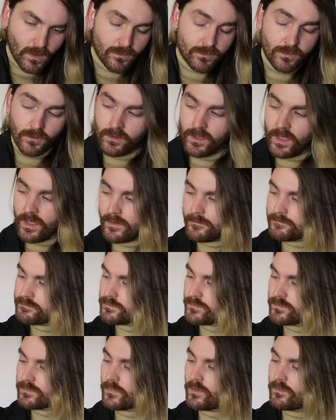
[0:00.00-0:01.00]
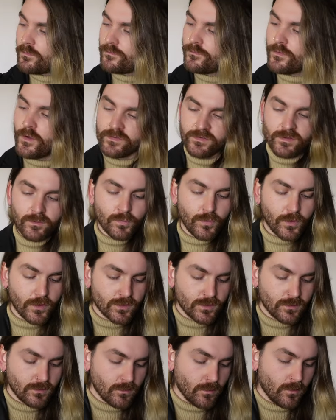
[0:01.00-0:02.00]
So yeah, first
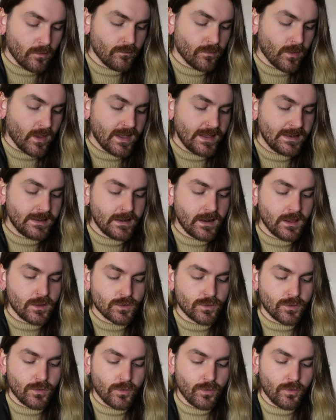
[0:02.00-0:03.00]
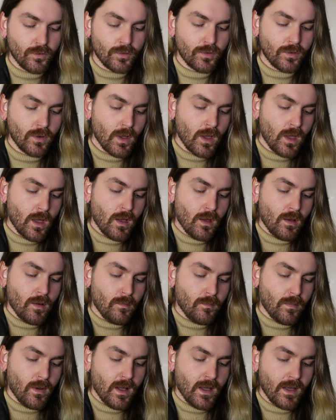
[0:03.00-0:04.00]
impressions of Indonesian Oud
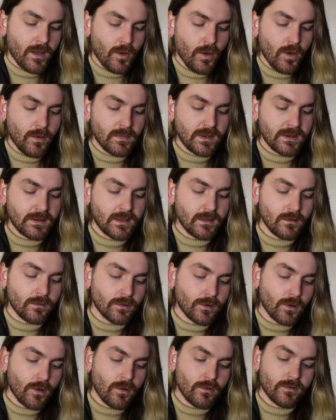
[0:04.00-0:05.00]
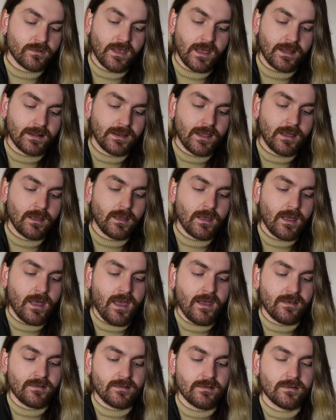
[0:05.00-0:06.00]
by Ermenegildo
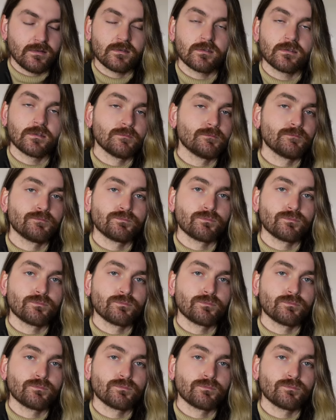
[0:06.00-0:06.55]
Zegna Essence.